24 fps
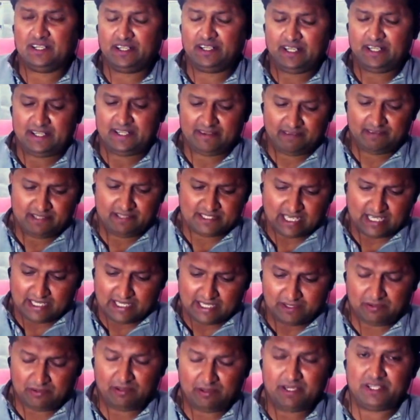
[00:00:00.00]
interest
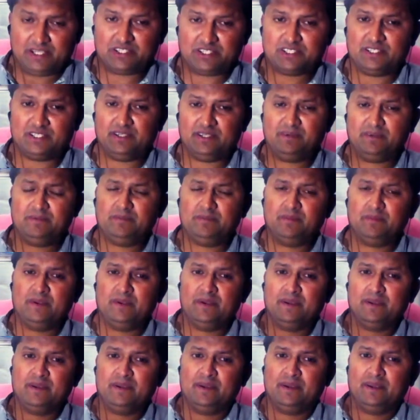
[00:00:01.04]
articulation.
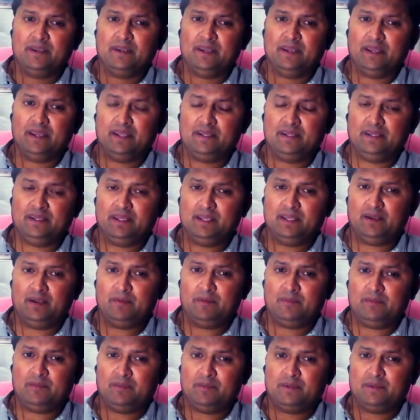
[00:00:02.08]
In the
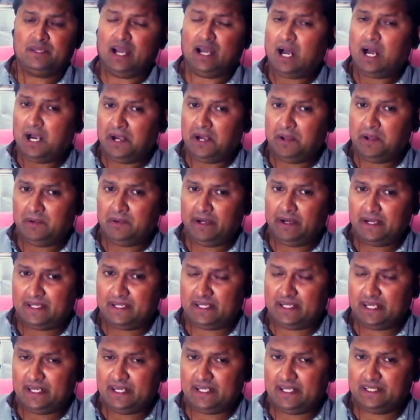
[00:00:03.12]
third unit
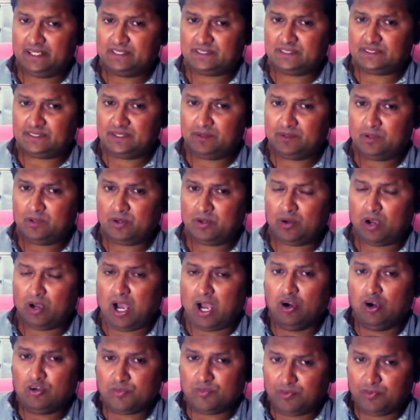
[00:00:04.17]
there is
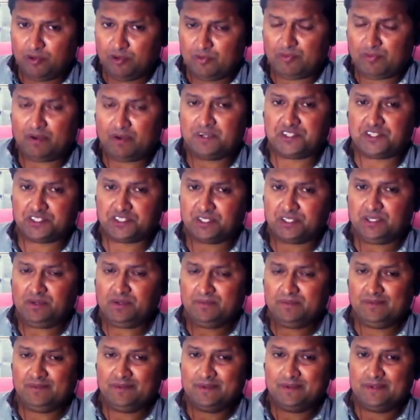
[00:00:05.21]
output function,
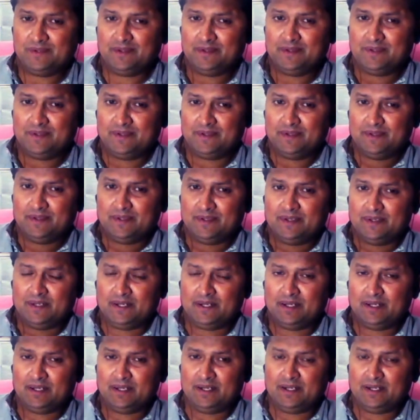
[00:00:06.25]

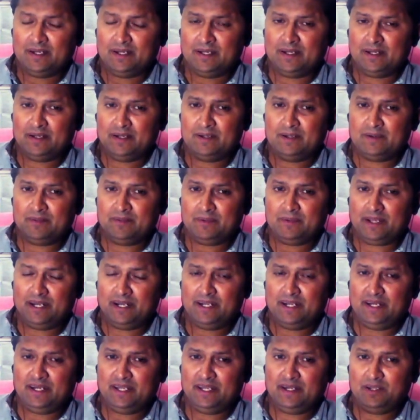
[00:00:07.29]

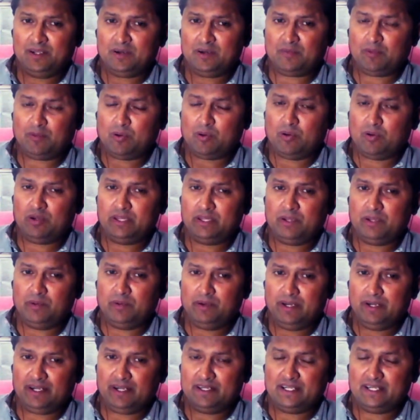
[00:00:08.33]
and in your fourth
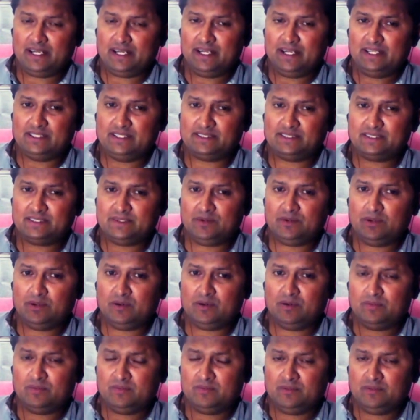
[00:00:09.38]
unit there is
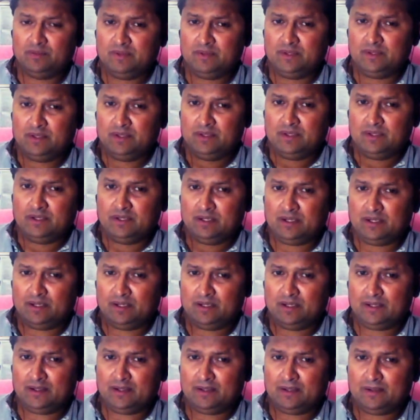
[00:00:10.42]

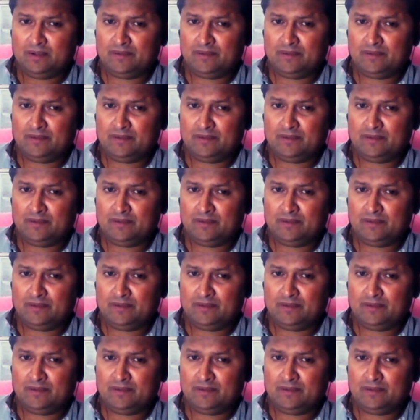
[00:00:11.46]
uh,